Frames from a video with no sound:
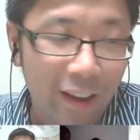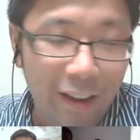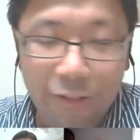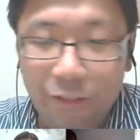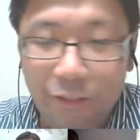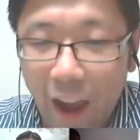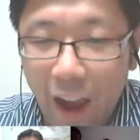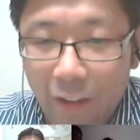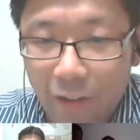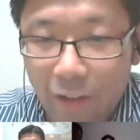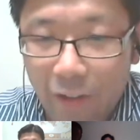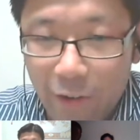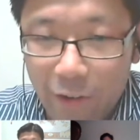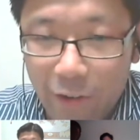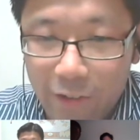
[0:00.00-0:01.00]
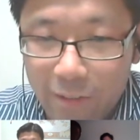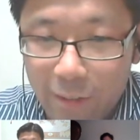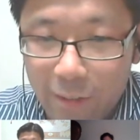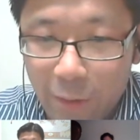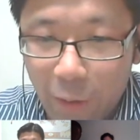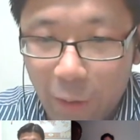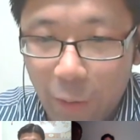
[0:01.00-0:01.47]
in 5 years,
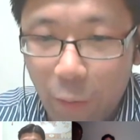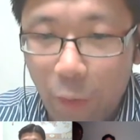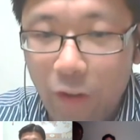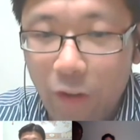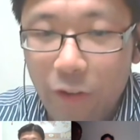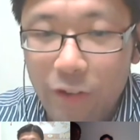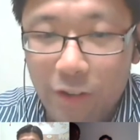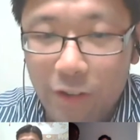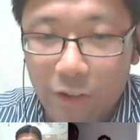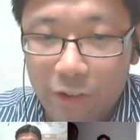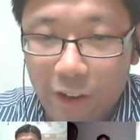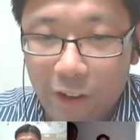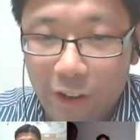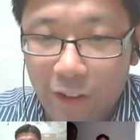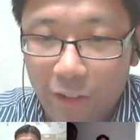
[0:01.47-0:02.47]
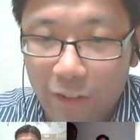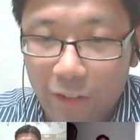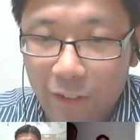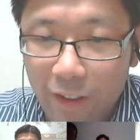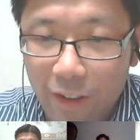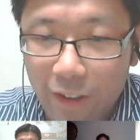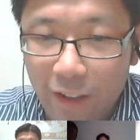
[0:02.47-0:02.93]
and where do you see yourself
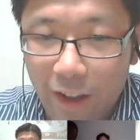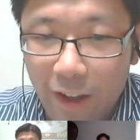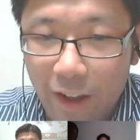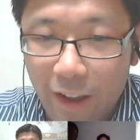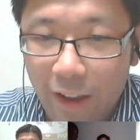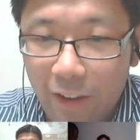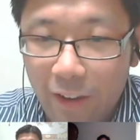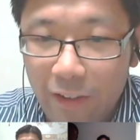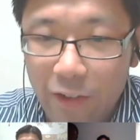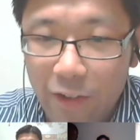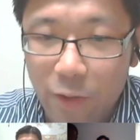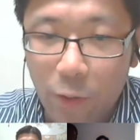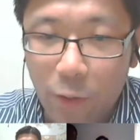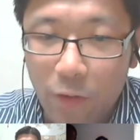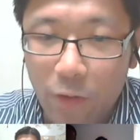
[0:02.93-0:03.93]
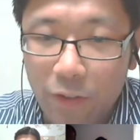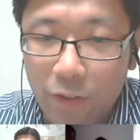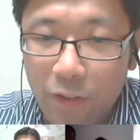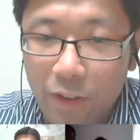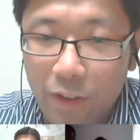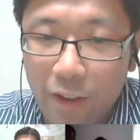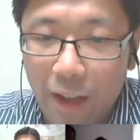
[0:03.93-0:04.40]
in this
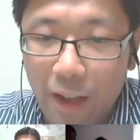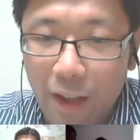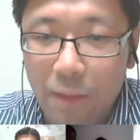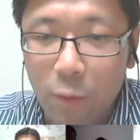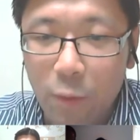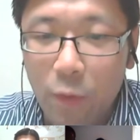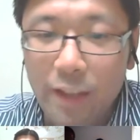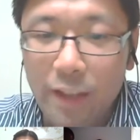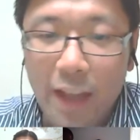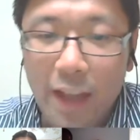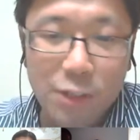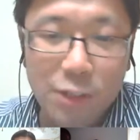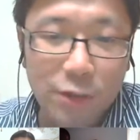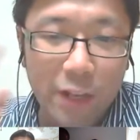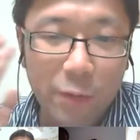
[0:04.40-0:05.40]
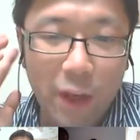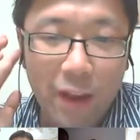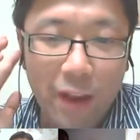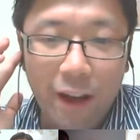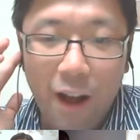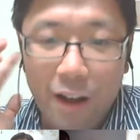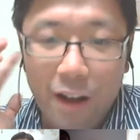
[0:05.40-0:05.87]
earth? I mean, yesterday we
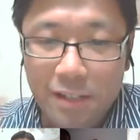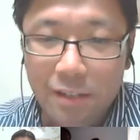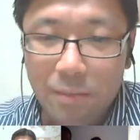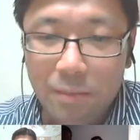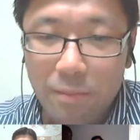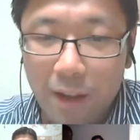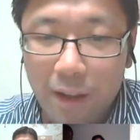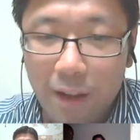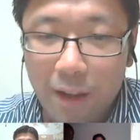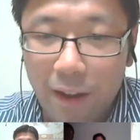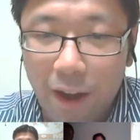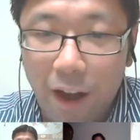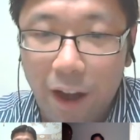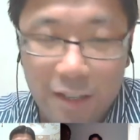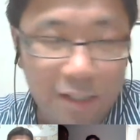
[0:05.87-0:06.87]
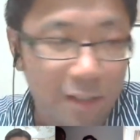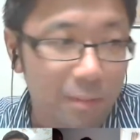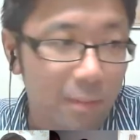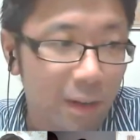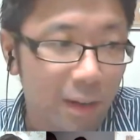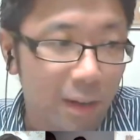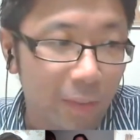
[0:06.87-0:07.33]
had an awesome
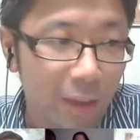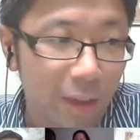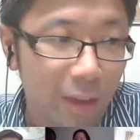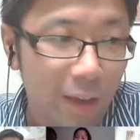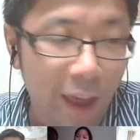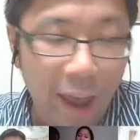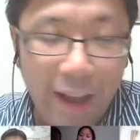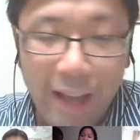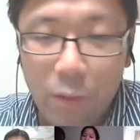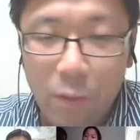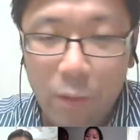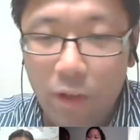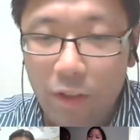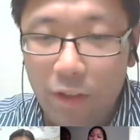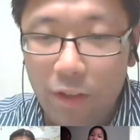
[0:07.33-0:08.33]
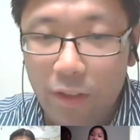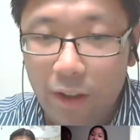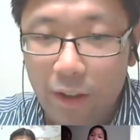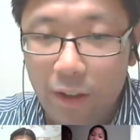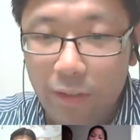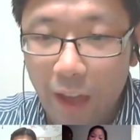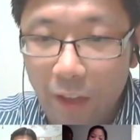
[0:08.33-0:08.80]
hangout with
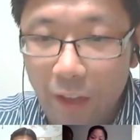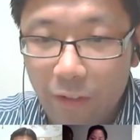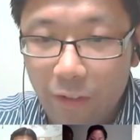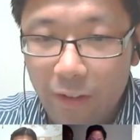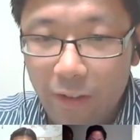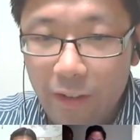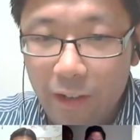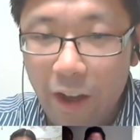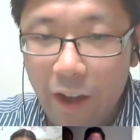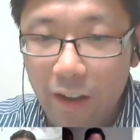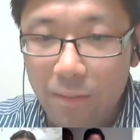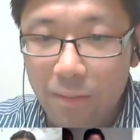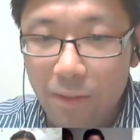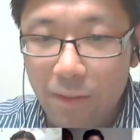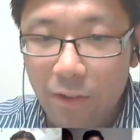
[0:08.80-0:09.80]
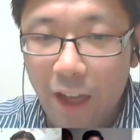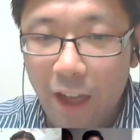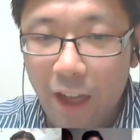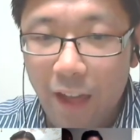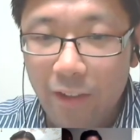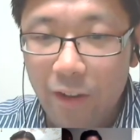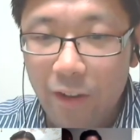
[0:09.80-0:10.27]
Devin. He talked about
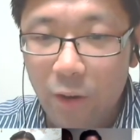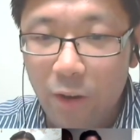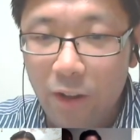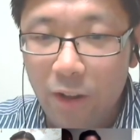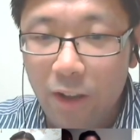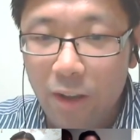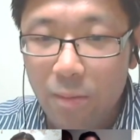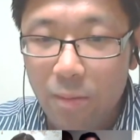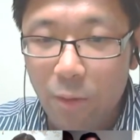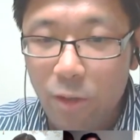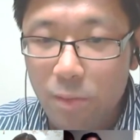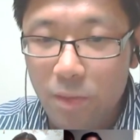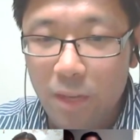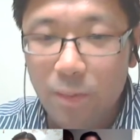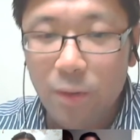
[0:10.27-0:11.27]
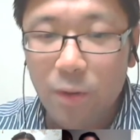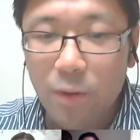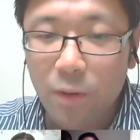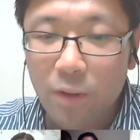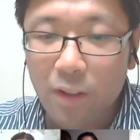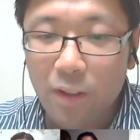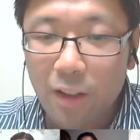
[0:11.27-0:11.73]
that, you know, most
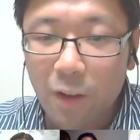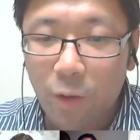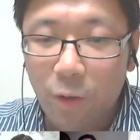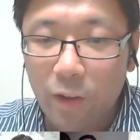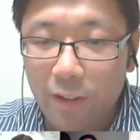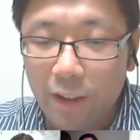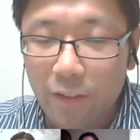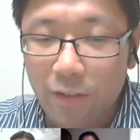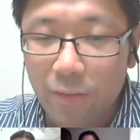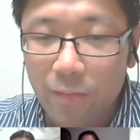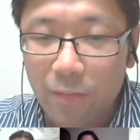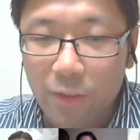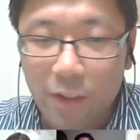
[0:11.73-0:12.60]
people only live,